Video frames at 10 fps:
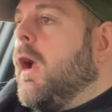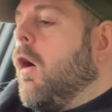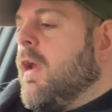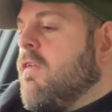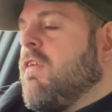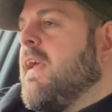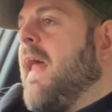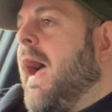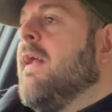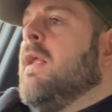kind of see
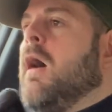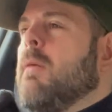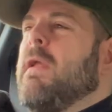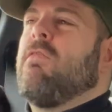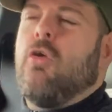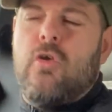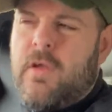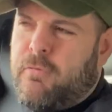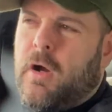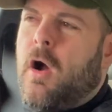that. I mean, two
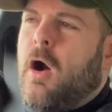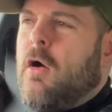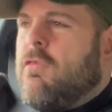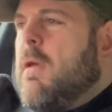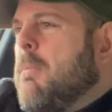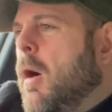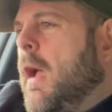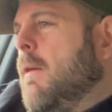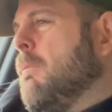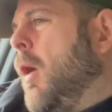different cars in
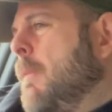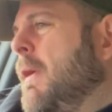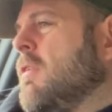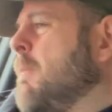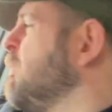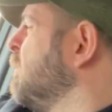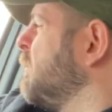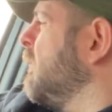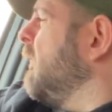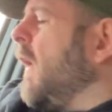my opinion.
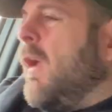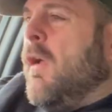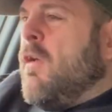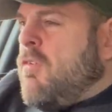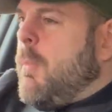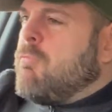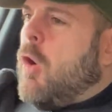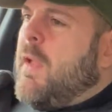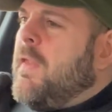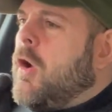Someone
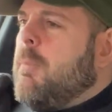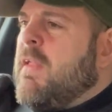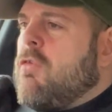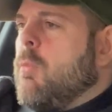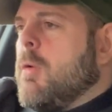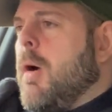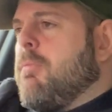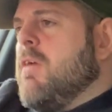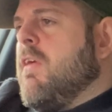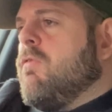wrote in the comments on one of my
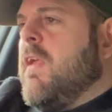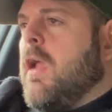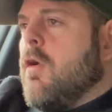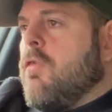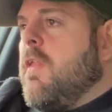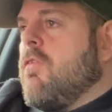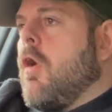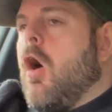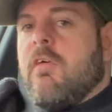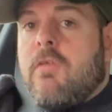previous videos that this
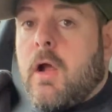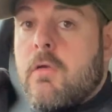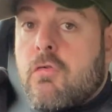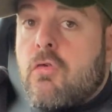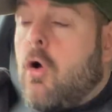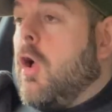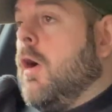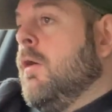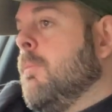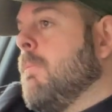car is like a soccer
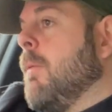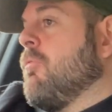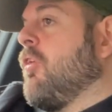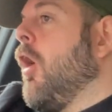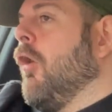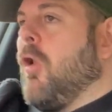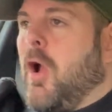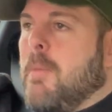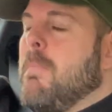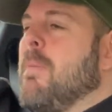mum's car, or
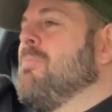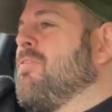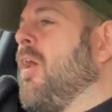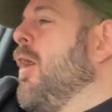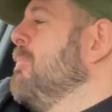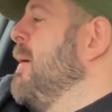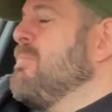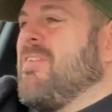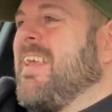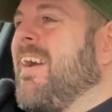like a mum's car,
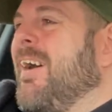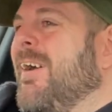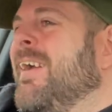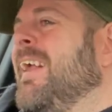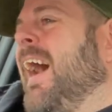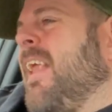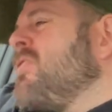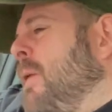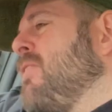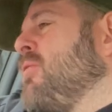mumsy car. And I
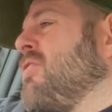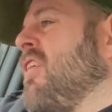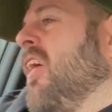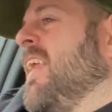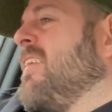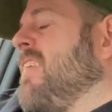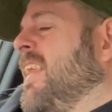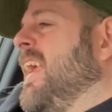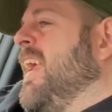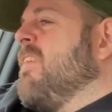suppose to a certain
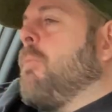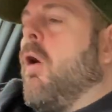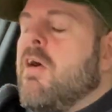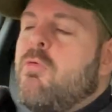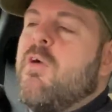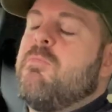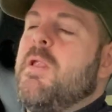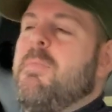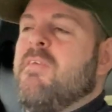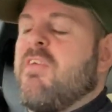extent it is, but I've always
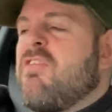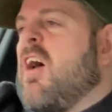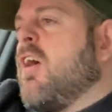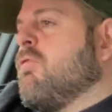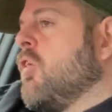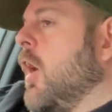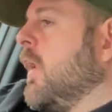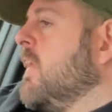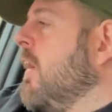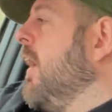been a bit of a sucker for an
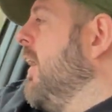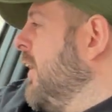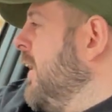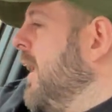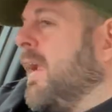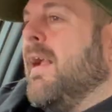ugly duckling.